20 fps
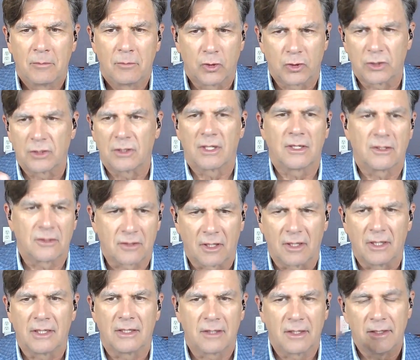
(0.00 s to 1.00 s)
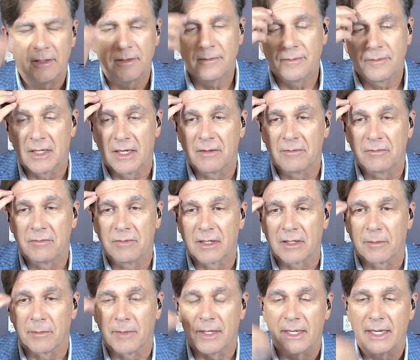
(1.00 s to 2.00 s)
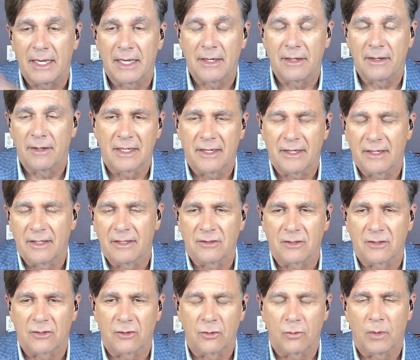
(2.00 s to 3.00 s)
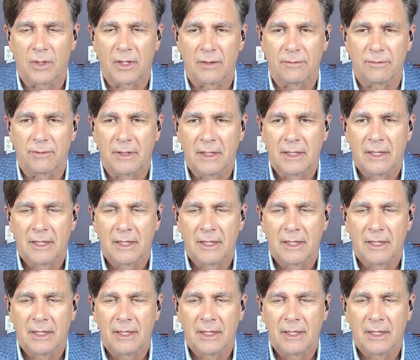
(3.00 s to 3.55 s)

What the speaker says: pushing things to LinkedIn, I'd recommend that, and it's a good way of